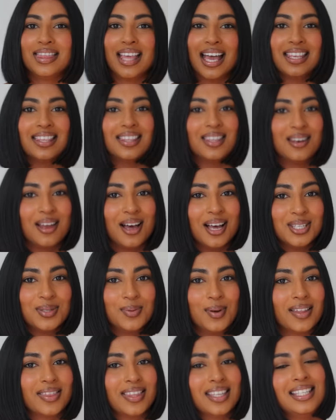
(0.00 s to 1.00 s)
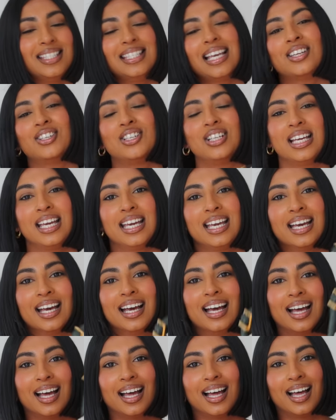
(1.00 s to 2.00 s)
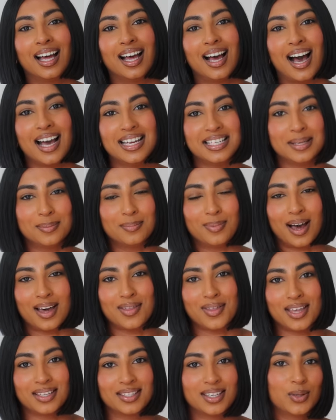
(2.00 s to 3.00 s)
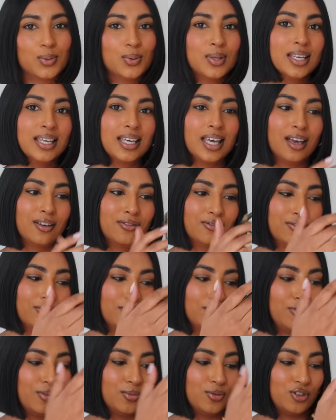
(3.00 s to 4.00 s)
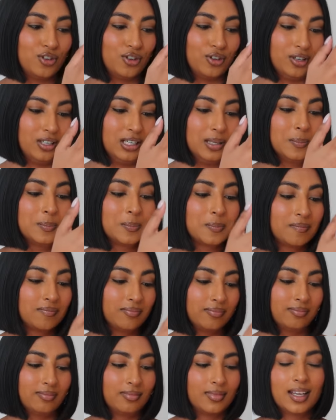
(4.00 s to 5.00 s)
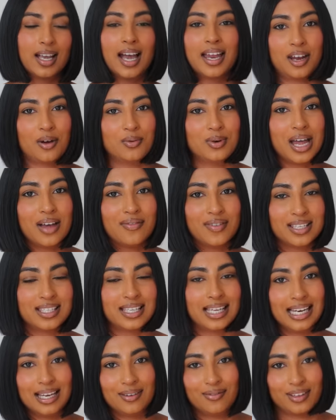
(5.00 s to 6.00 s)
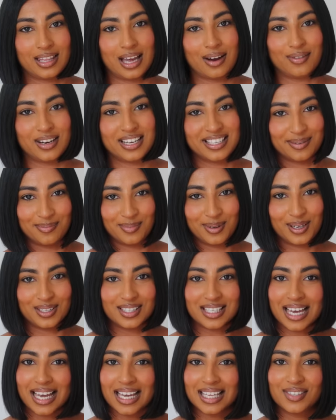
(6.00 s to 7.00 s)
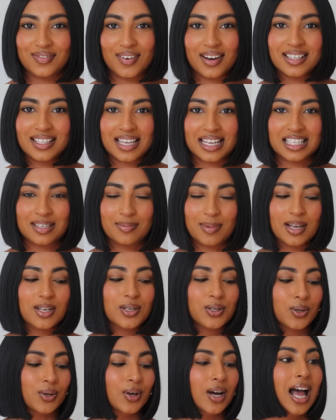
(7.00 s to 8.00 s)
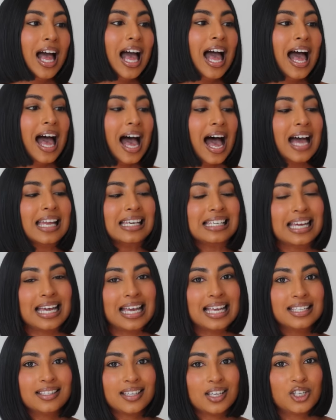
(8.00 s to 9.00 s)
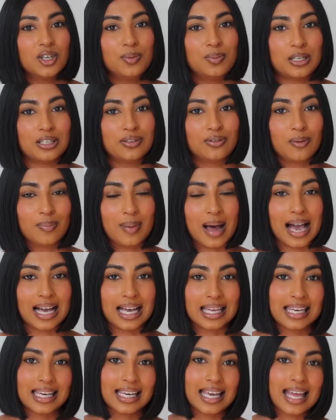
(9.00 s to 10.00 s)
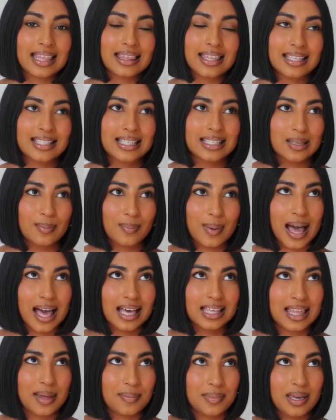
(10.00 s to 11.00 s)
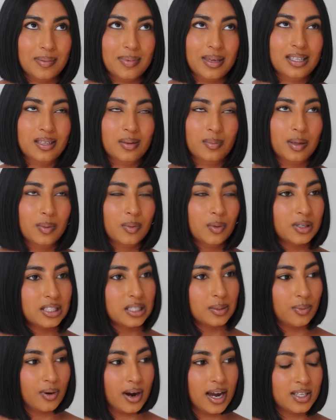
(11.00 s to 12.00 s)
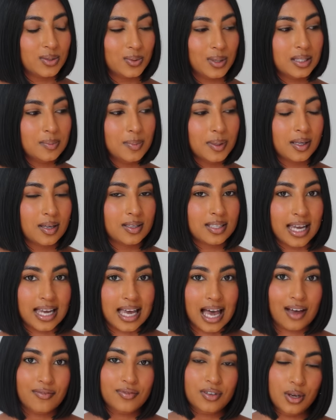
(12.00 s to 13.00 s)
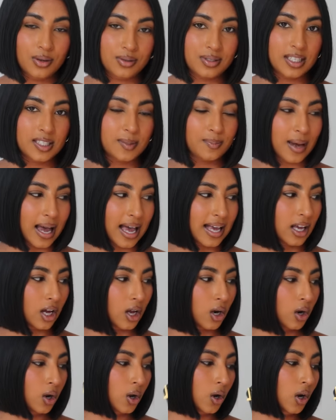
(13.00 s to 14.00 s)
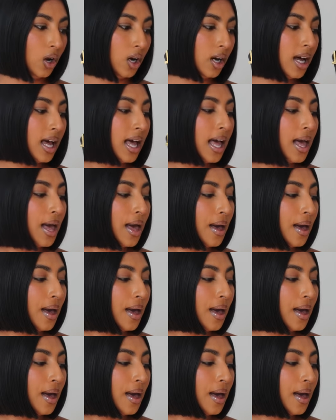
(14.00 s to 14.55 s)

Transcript: and then the last one this is actually I didn't buy this this was a gift from True and I'll never sell it for that reason because it is very sentimental and it is such a beautiful bag and again this is a bag that maybe some people were surprised with because I have used this bag a lot